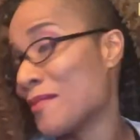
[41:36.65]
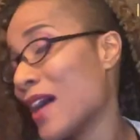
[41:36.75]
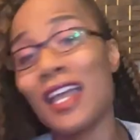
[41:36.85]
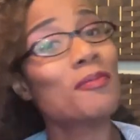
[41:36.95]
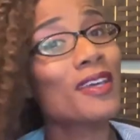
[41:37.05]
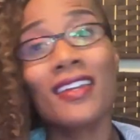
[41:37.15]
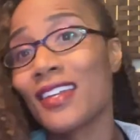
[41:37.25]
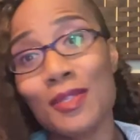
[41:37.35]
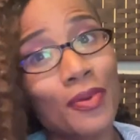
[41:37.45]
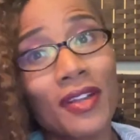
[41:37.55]
in my
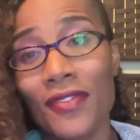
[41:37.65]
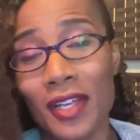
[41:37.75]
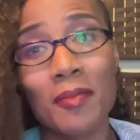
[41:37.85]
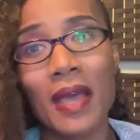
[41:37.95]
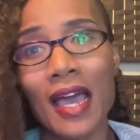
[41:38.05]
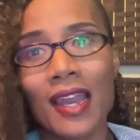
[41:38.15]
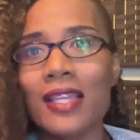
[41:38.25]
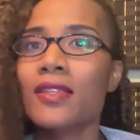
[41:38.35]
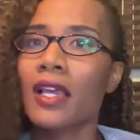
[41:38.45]
opinion, it's pretty fucking badass.